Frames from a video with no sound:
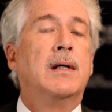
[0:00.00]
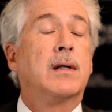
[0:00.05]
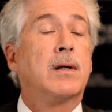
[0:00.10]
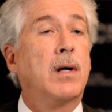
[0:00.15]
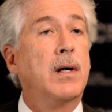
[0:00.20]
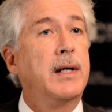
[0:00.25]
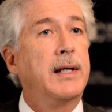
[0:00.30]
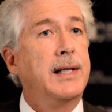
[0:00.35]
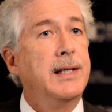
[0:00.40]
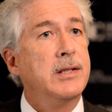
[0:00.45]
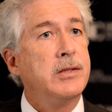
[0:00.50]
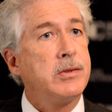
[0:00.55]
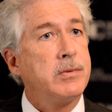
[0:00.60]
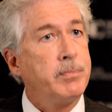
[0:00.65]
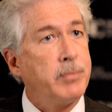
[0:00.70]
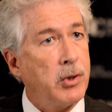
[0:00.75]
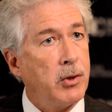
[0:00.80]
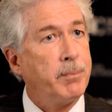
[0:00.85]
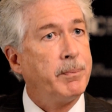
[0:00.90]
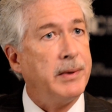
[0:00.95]
Carnegie's
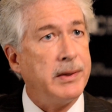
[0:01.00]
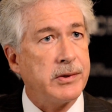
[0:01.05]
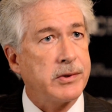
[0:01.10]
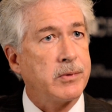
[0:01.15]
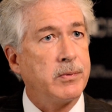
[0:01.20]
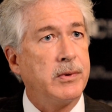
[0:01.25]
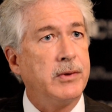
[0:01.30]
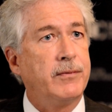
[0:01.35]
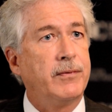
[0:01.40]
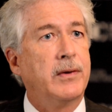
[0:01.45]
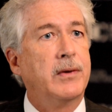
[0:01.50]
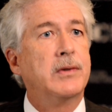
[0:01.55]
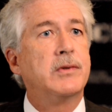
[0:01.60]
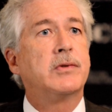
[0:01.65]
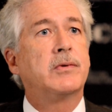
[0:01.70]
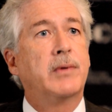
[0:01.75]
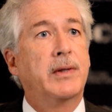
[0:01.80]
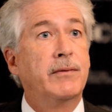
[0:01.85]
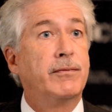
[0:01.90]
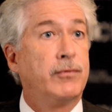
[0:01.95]
purpose was very
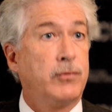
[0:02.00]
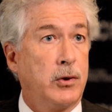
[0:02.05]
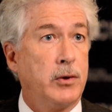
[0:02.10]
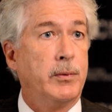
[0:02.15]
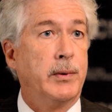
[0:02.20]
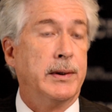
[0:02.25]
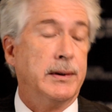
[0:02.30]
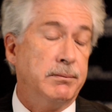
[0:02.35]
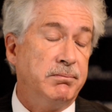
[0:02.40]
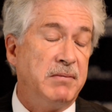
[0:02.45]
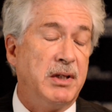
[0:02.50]
straightforward.